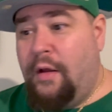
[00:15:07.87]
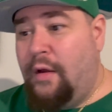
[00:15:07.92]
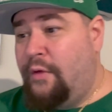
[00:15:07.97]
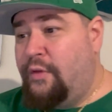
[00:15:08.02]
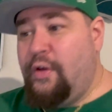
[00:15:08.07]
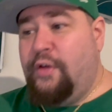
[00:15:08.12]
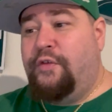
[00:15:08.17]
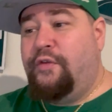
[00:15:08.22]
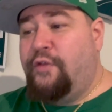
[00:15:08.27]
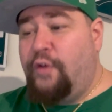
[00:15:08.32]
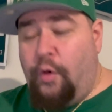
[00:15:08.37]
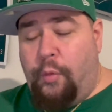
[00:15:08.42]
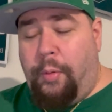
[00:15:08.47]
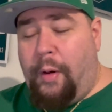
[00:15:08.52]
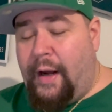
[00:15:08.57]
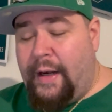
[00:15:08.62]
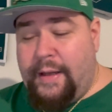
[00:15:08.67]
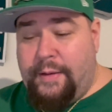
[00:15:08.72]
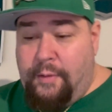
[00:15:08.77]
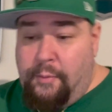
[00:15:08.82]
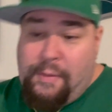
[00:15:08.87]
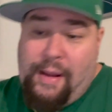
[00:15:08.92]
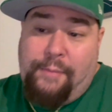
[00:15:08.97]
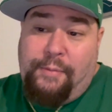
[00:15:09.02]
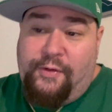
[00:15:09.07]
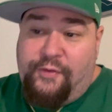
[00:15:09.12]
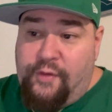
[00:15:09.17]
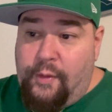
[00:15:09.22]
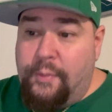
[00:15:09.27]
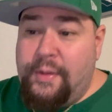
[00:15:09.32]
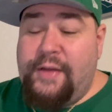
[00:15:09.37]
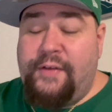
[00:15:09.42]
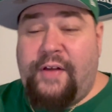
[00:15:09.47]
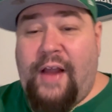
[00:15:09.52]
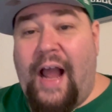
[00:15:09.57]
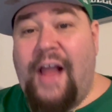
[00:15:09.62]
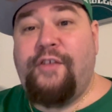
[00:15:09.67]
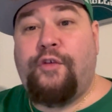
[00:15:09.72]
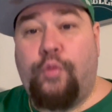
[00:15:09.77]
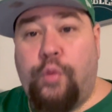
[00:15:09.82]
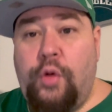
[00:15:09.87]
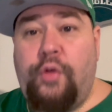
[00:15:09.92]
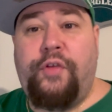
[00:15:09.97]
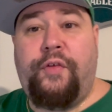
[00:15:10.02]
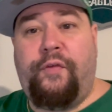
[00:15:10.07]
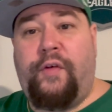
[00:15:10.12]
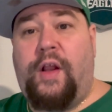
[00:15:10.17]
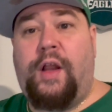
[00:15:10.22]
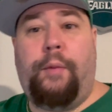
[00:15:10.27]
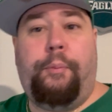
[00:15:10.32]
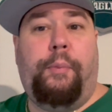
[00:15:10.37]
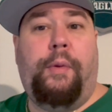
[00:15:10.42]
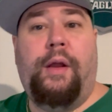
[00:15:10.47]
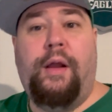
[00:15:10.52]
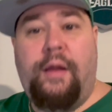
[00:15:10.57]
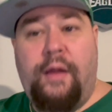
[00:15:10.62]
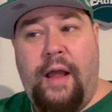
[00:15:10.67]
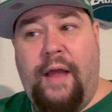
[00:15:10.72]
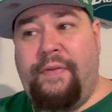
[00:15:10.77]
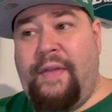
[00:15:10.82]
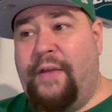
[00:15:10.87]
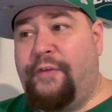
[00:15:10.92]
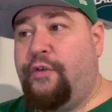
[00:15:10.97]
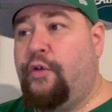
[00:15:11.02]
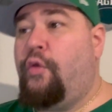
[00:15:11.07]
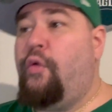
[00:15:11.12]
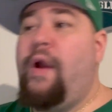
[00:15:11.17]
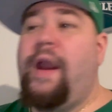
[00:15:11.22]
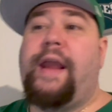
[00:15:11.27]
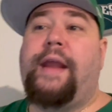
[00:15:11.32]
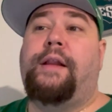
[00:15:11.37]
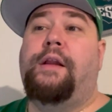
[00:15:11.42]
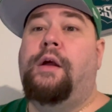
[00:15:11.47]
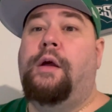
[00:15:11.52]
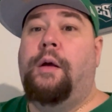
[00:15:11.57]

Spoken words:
There's nobody. Now, maybe some of these guys will develop, and that's great.